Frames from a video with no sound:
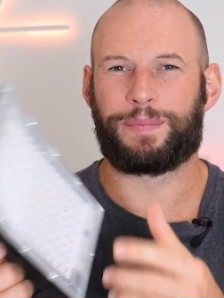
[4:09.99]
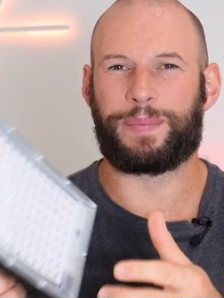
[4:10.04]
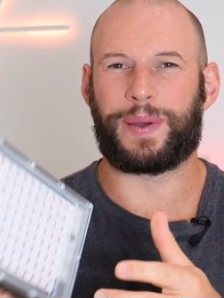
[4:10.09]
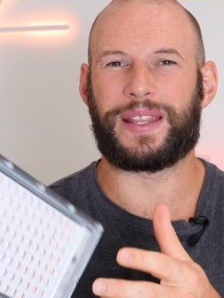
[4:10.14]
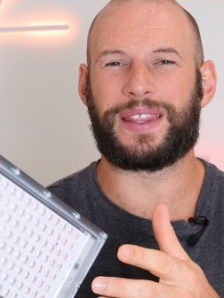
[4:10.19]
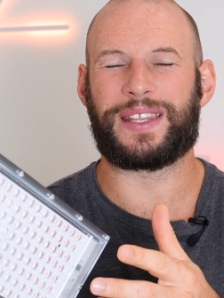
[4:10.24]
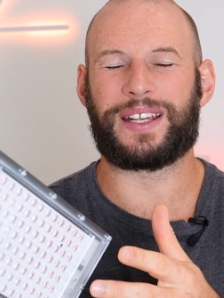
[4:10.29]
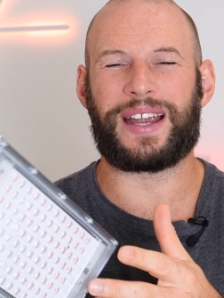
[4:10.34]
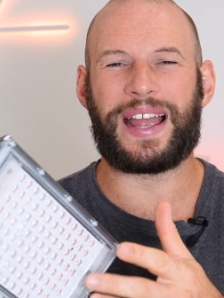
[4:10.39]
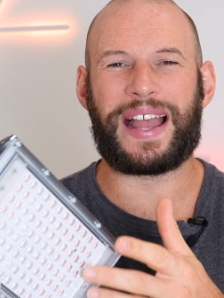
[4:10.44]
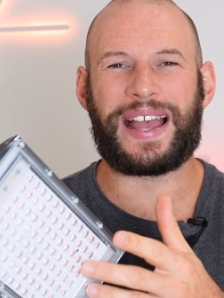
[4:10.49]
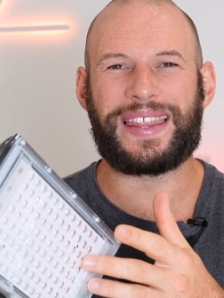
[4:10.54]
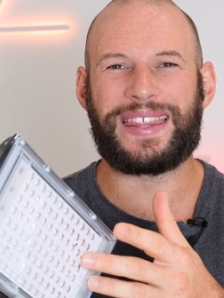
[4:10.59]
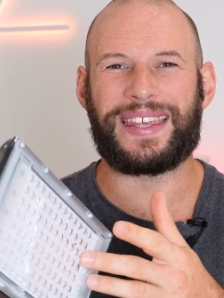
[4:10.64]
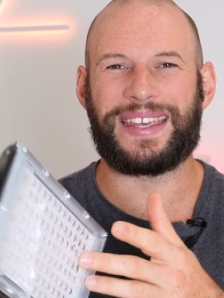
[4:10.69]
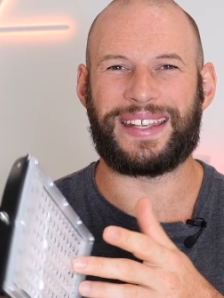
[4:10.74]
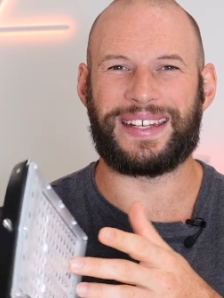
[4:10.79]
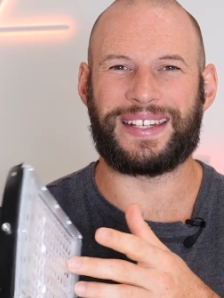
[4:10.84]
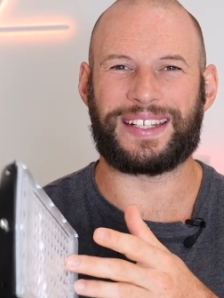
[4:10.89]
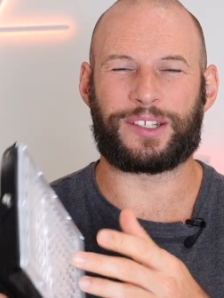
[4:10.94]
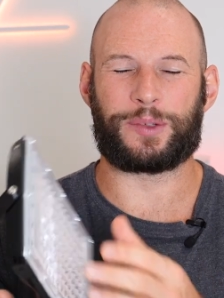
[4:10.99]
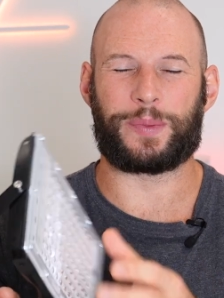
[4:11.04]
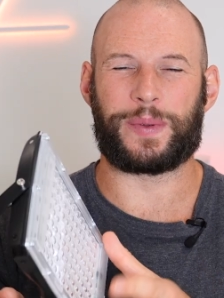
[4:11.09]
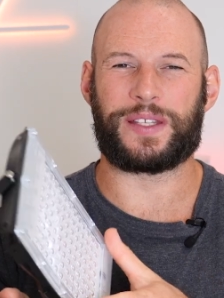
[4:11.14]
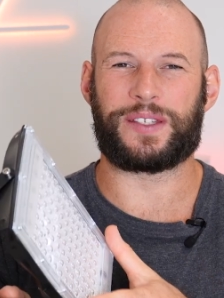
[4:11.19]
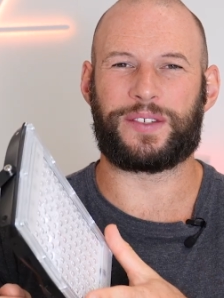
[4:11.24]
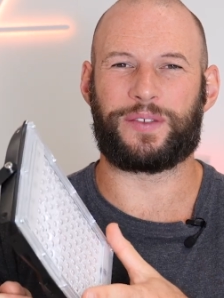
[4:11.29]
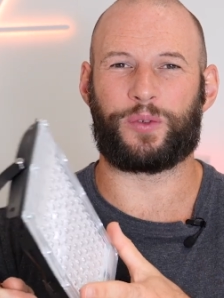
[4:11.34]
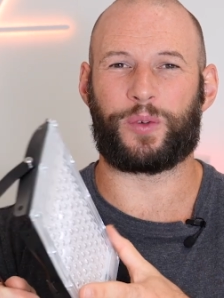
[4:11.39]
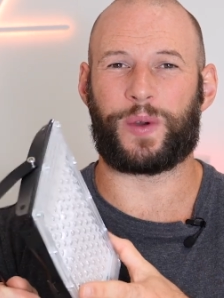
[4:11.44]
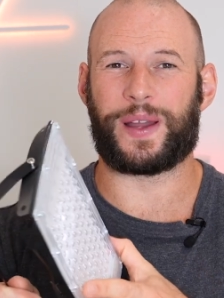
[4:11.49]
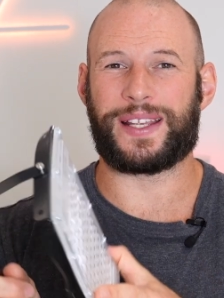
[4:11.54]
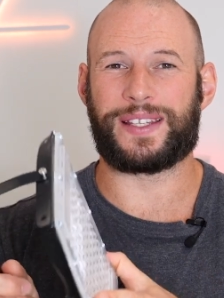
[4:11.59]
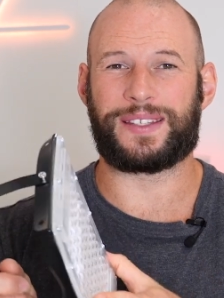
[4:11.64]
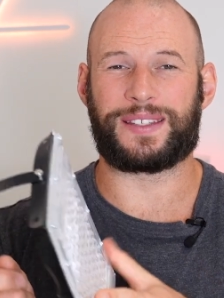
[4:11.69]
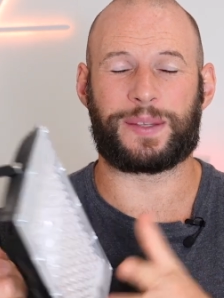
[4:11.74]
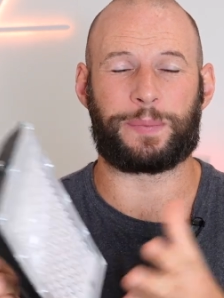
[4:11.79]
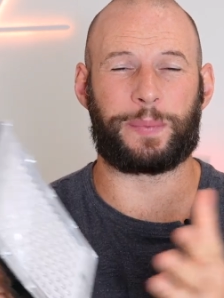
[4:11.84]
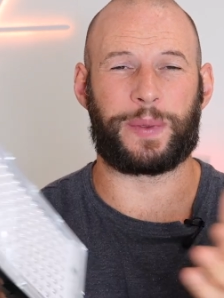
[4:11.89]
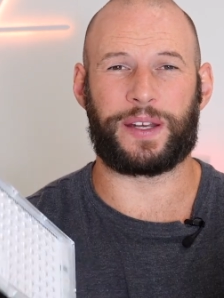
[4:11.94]
but there are other inexpensive
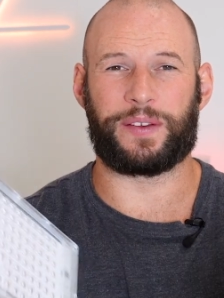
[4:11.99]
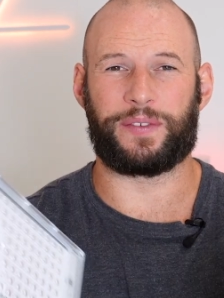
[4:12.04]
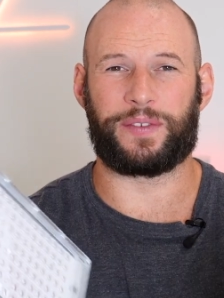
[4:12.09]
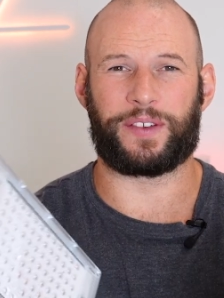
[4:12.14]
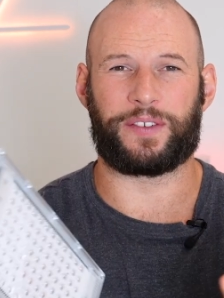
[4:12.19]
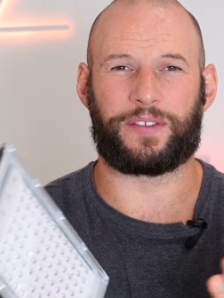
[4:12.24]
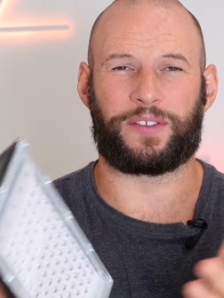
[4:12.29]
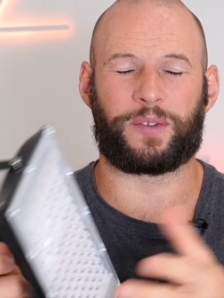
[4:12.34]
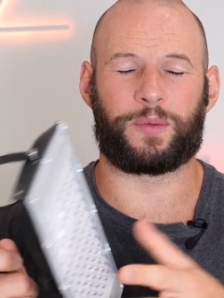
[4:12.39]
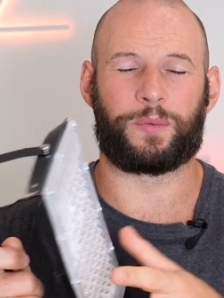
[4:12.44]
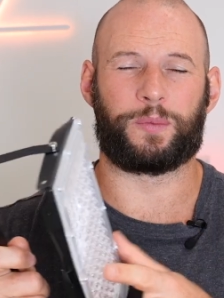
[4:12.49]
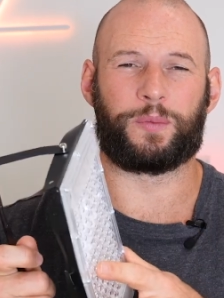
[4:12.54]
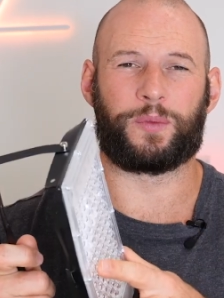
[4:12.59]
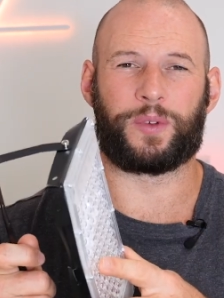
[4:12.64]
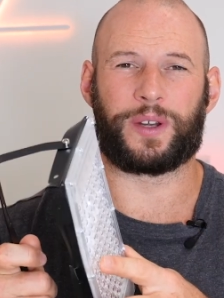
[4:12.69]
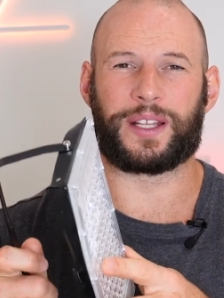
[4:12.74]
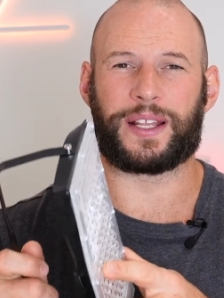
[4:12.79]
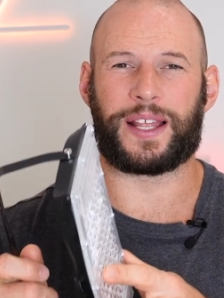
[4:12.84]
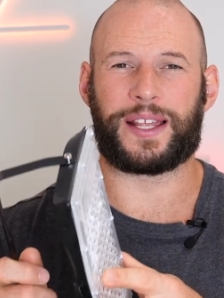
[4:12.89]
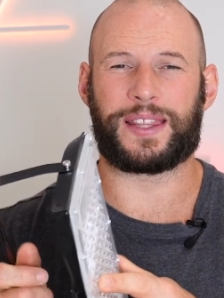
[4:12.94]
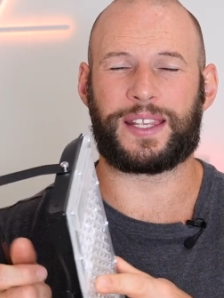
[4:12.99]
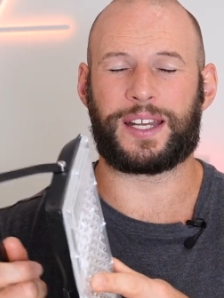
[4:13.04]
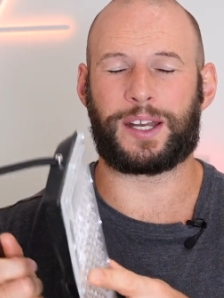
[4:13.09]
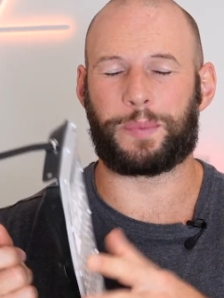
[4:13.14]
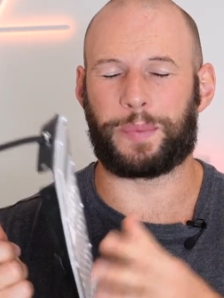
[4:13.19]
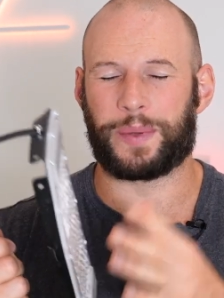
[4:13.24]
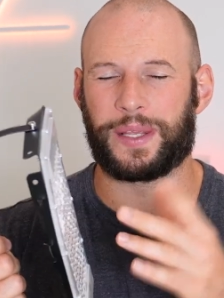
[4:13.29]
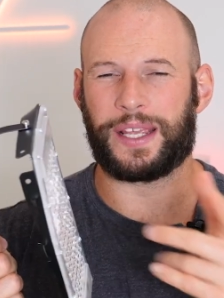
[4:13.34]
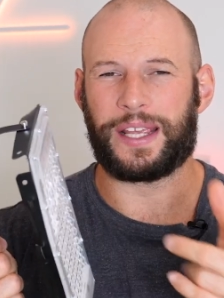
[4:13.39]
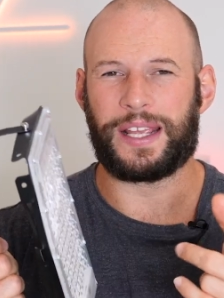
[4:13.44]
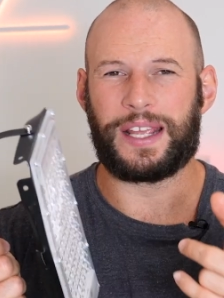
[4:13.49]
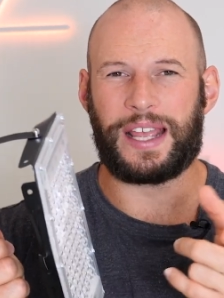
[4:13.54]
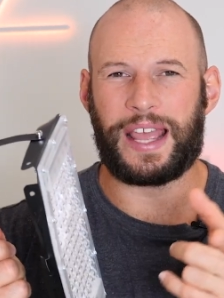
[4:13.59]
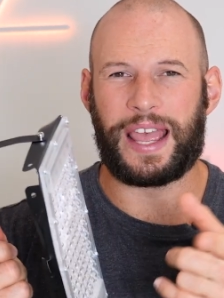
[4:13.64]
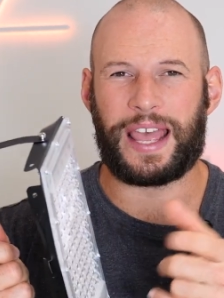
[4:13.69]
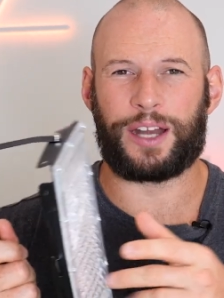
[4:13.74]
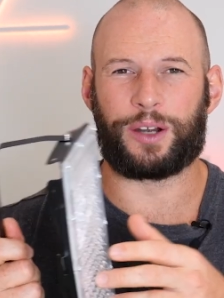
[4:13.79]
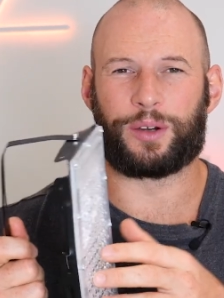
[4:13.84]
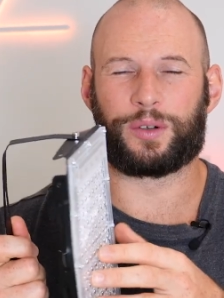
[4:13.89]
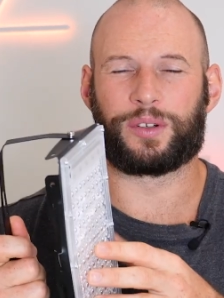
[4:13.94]
ways to benefit from red light therapy,
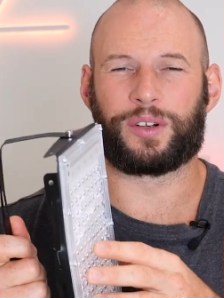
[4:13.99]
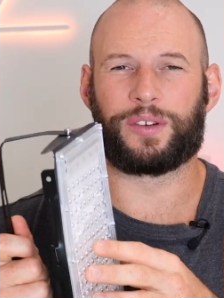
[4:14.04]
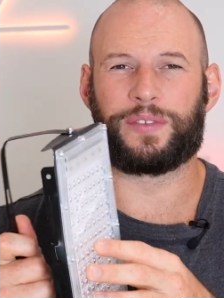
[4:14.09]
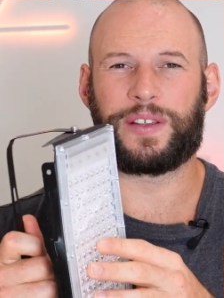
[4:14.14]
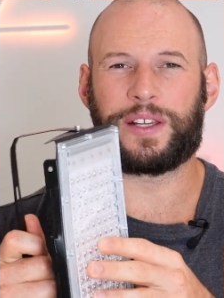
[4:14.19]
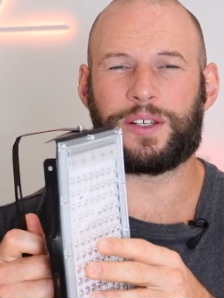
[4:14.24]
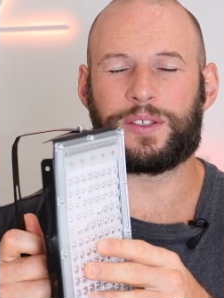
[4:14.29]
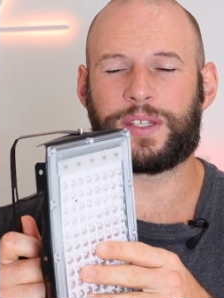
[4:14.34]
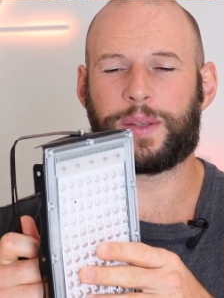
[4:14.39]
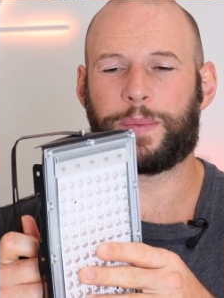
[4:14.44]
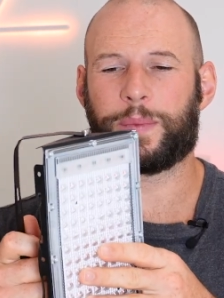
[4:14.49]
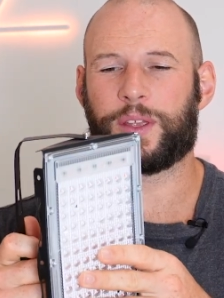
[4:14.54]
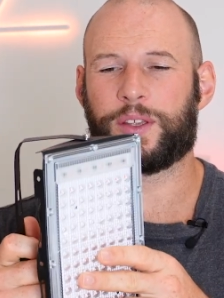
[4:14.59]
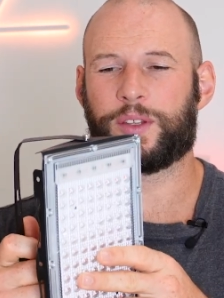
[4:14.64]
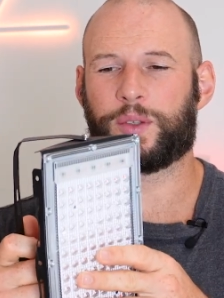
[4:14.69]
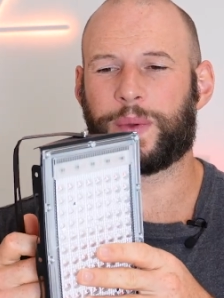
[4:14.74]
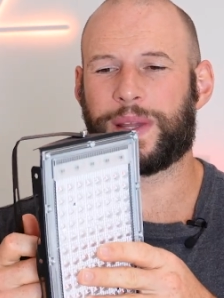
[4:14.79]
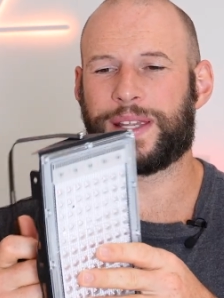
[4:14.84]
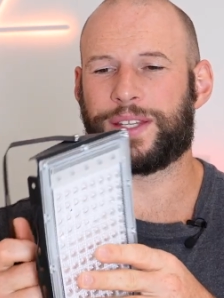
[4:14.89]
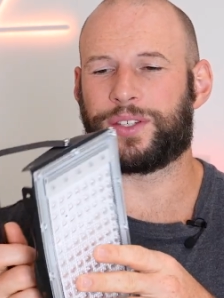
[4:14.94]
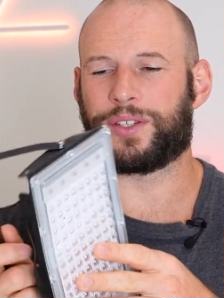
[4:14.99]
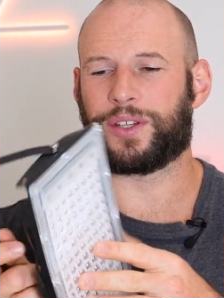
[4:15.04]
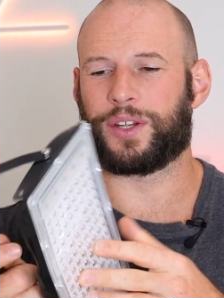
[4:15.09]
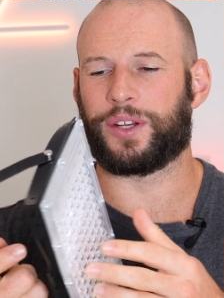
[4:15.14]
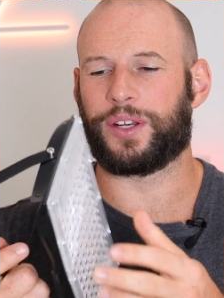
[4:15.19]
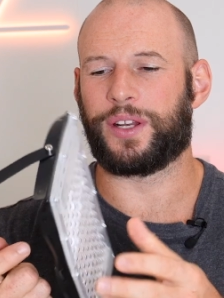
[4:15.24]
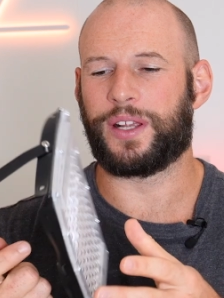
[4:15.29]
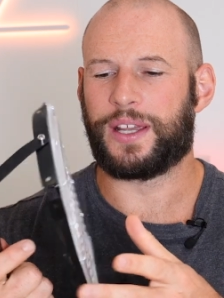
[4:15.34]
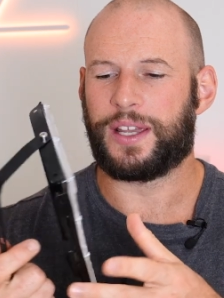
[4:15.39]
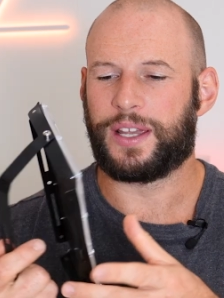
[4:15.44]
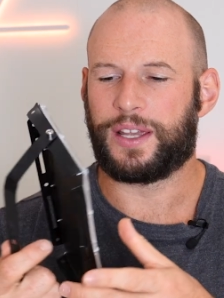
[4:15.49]
and I'll reveal some of those ways soon.